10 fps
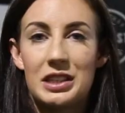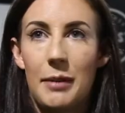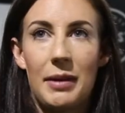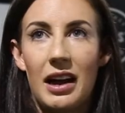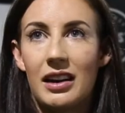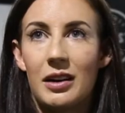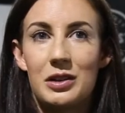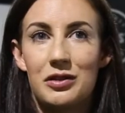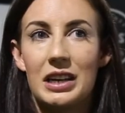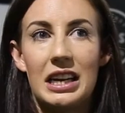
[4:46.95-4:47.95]
to get back. I
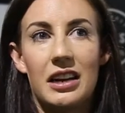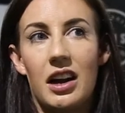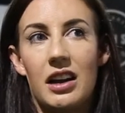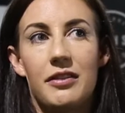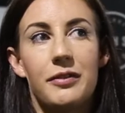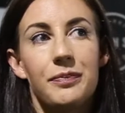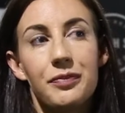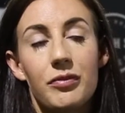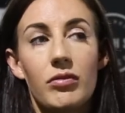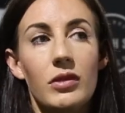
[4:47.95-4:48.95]
was really
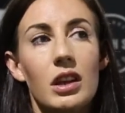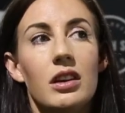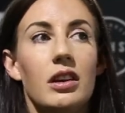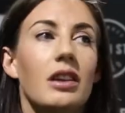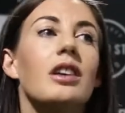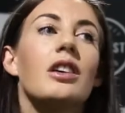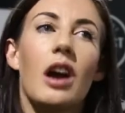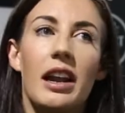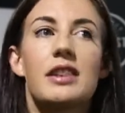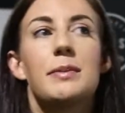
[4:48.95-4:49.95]
you're
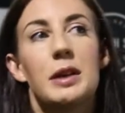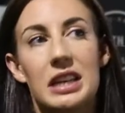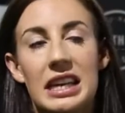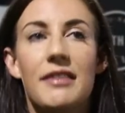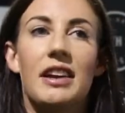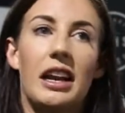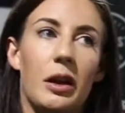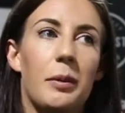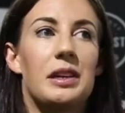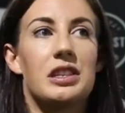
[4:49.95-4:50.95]
kind of supposed to leave it a
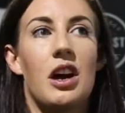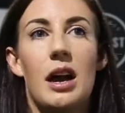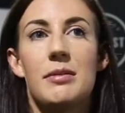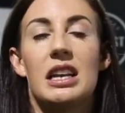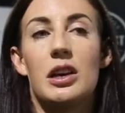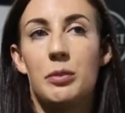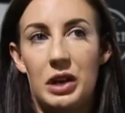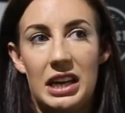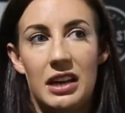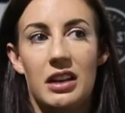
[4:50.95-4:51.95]
little bit of time to let your
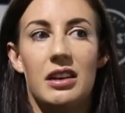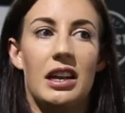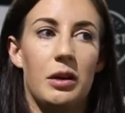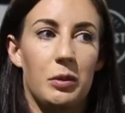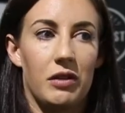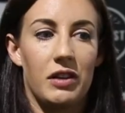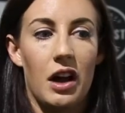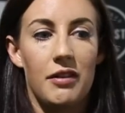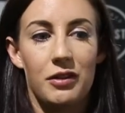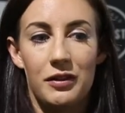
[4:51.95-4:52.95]
body heal and let your body
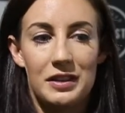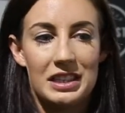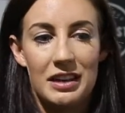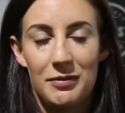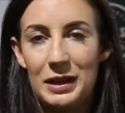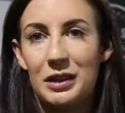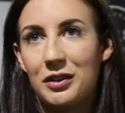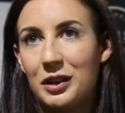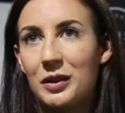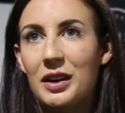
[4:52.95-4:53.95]
recover. Obviously,
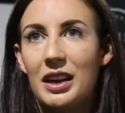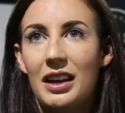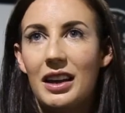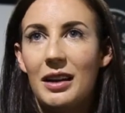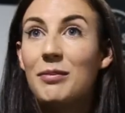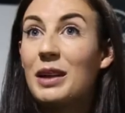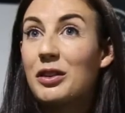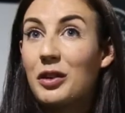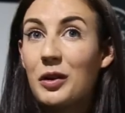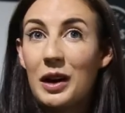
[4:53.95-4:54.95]
been
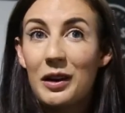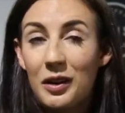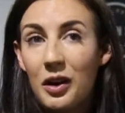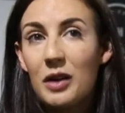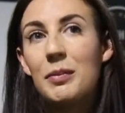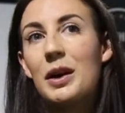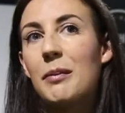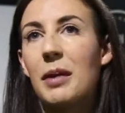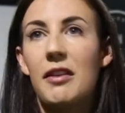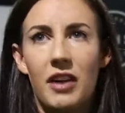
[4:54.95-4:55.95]
through quite a lot,
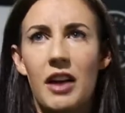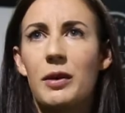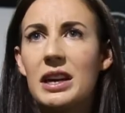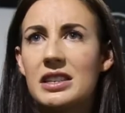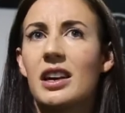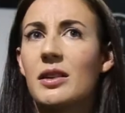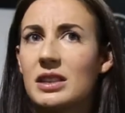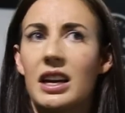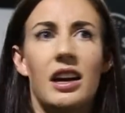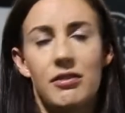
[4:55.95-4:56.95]
but by 5 weeks I
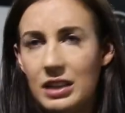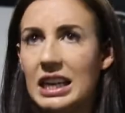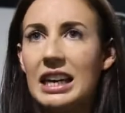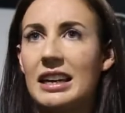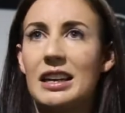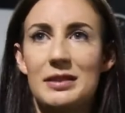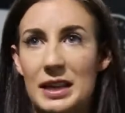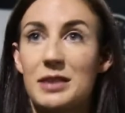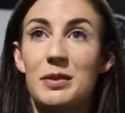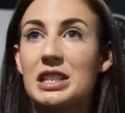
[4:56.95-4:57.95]
was like, I really am
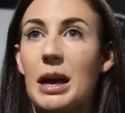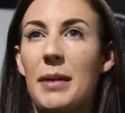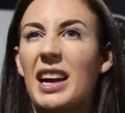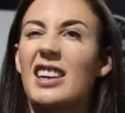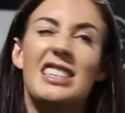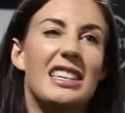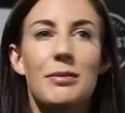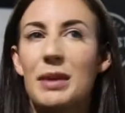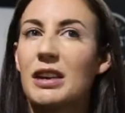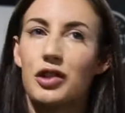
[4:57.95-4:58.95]
desperate to get back. I did
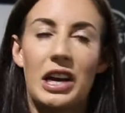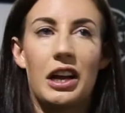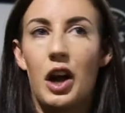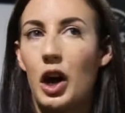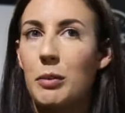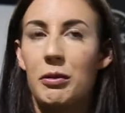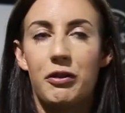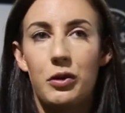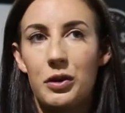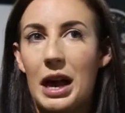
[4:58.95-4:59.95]
a bit of training at home
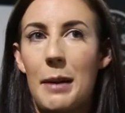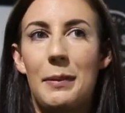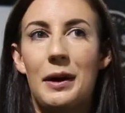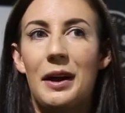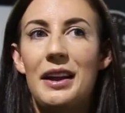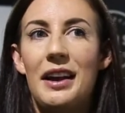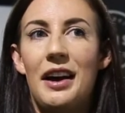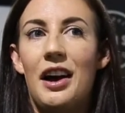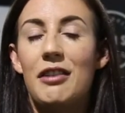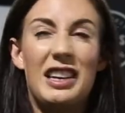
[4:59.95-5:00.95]
before that, but
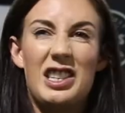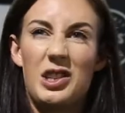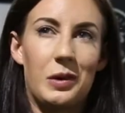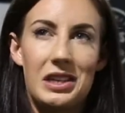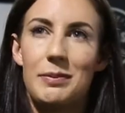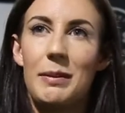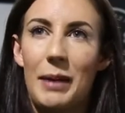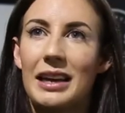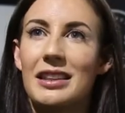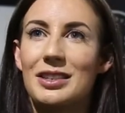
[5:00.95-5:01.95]
I really just wanted to be
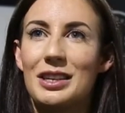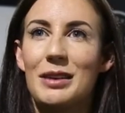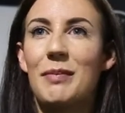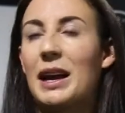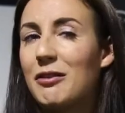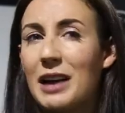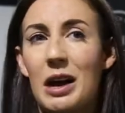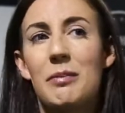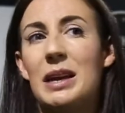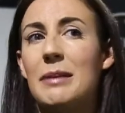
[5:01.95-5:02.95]
back in the gym, back
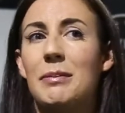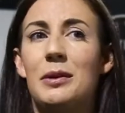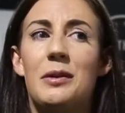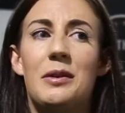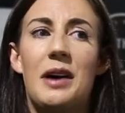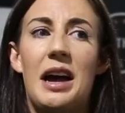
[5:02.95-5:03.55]
around people,